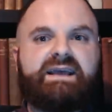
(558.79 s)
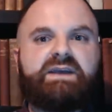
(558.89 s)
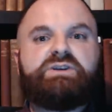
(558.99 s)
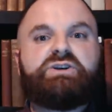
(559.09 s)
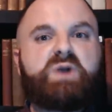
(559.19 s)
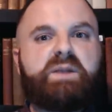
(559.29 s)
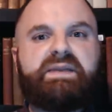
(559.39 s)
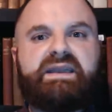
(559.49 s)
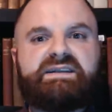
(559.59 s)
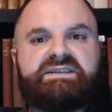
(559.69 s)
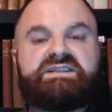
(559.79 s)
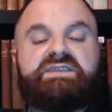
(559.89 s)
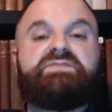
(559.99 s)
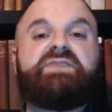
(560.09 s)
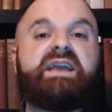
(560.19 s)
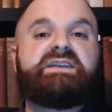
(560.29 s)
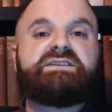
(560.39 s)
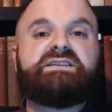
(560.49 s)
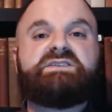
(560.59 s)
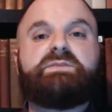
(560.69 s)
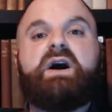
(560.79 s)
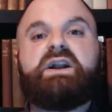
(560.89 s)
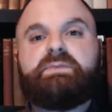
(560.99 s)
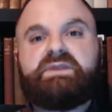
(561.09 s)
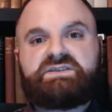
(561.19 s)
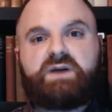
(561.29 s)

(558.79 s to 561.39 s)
Europeans defaced these monuments